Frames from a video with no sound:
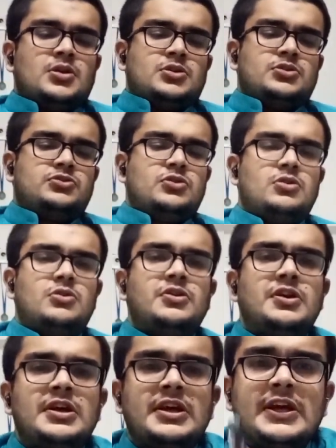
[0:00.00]
so
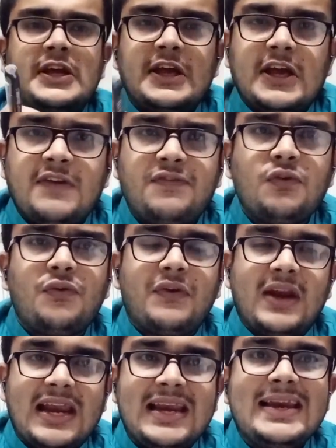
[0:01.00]
if you
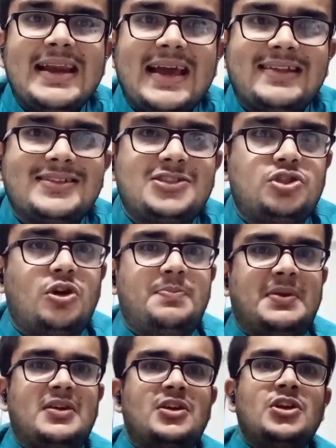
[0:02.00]
really like this
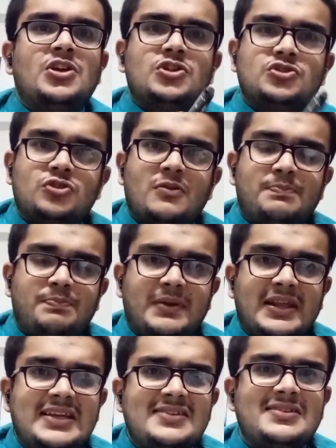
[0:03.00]
topic, so
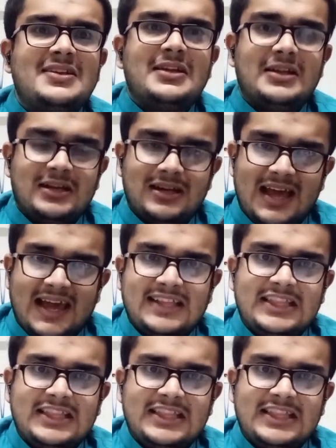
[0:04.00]
please like